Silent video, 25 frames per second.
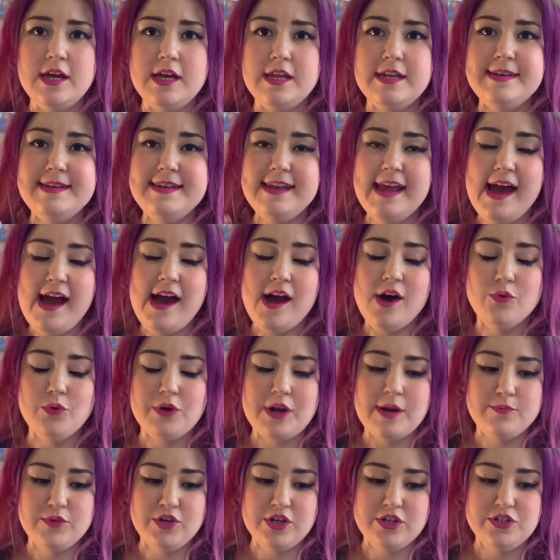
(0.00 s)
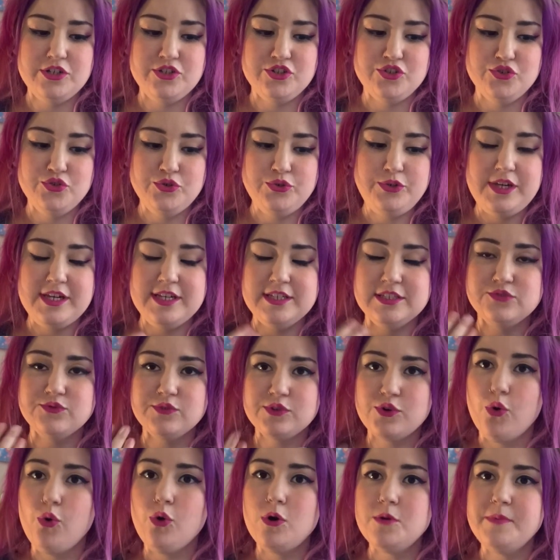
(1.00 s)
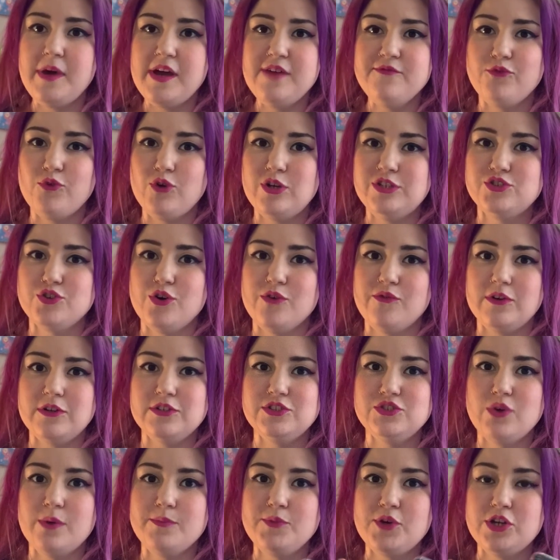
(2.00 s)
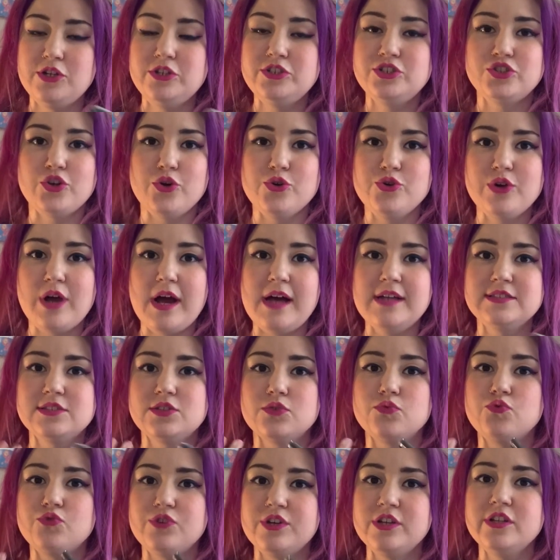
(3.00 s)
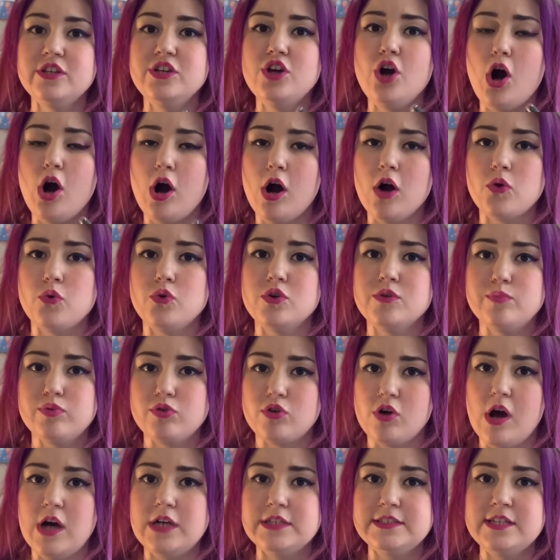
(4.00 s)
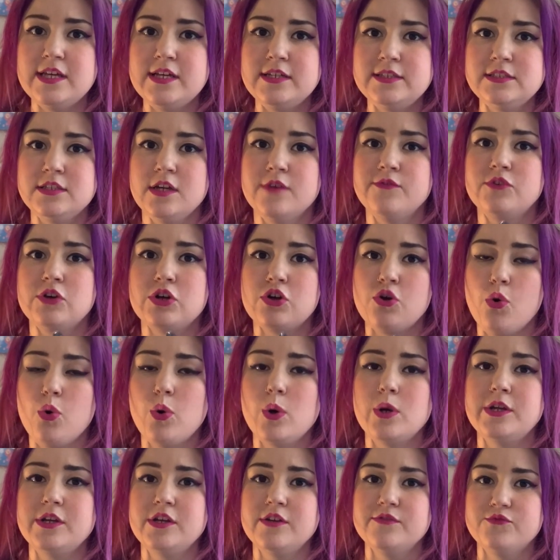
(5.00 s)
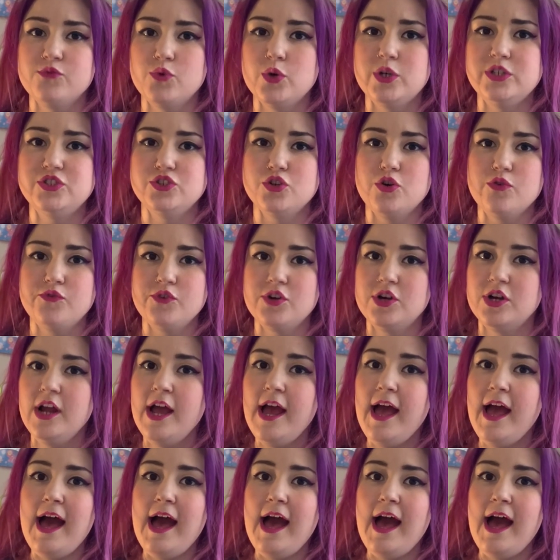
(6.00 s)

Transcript: Now what I'm gonna do is record my voiceover. So I'm gonna show you guys the really awkward process of recording a voiceover.